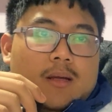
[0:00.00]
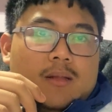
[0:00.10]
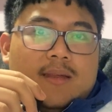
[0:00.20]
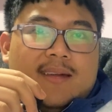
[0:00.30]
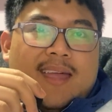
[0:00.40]

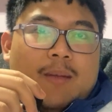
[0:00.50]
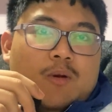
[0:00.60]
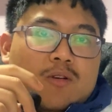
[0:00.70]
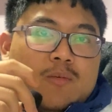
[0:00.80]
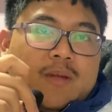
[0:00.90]
the
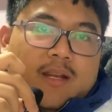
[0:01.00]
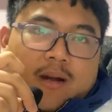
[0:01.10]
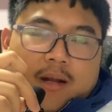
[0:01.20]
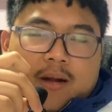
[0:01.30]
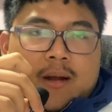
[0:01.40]
hemoglobin,
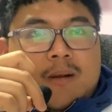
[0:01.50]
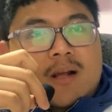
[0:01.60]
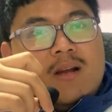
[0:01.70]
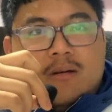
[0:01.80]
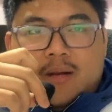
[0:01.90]
red blood
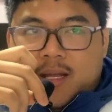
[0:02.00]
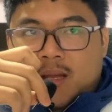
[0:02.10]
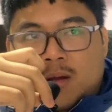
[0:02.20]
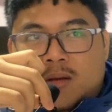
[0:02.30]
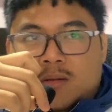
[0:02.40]
count, and
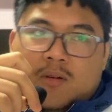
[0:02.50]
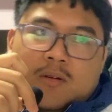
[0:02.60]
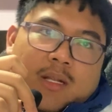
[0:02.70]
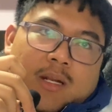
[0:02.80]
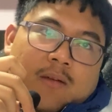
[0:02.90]

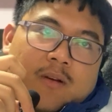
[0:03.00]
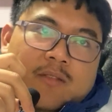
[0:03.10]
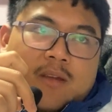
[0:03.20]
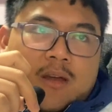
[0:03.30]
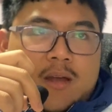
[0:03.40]
hematocrit
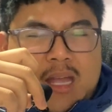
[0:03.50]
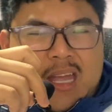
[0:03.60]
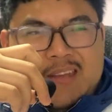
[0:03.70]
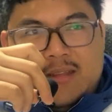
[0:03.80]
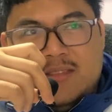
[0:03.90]
levels
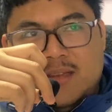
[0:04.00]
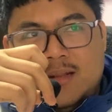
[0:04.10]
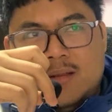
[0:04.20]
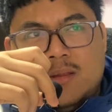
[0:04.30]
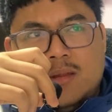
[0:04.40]
is
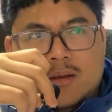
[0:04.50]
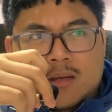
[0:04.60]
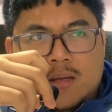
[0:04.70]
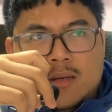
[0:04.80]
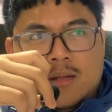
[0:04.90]
in
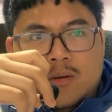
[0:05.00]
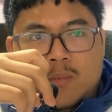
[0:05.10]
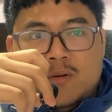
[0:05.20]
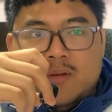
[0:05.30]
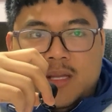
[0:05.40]
the
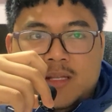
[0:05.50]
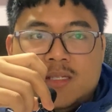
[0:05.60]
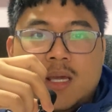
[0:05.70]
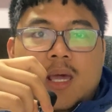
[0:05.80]
normal range.